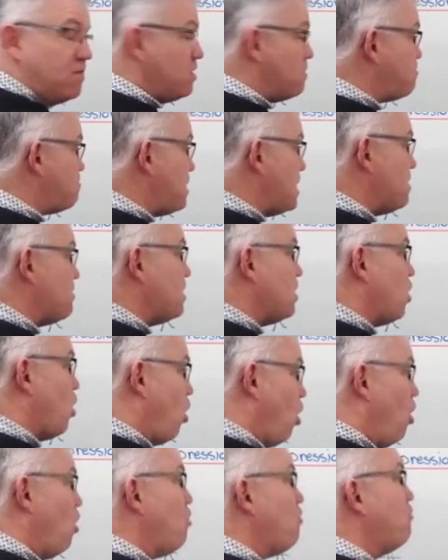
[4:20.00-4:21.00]
The
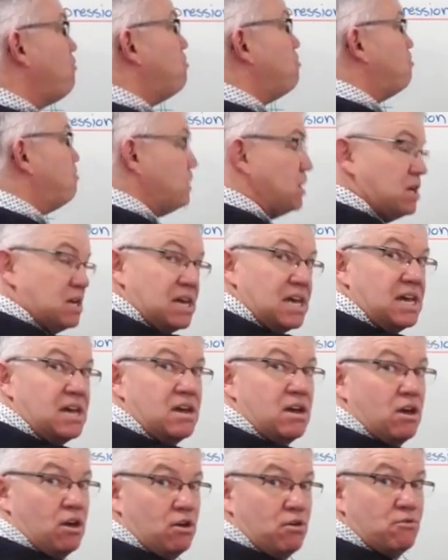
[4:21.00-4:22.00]
bearing of B
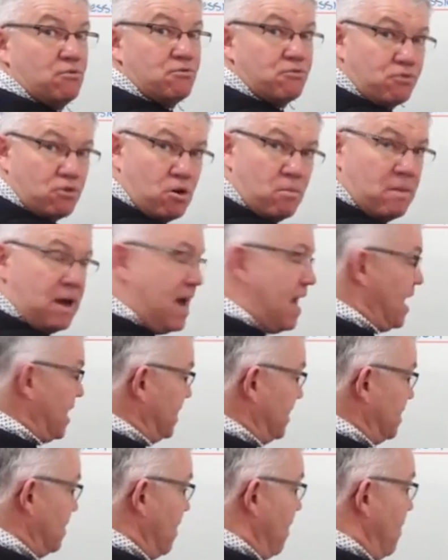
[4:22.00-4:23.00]
from
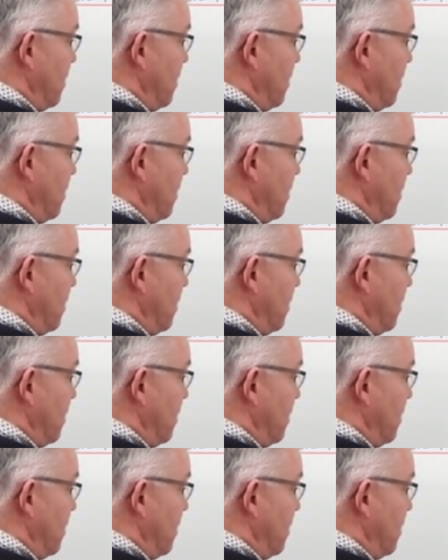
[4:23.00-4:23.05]
A,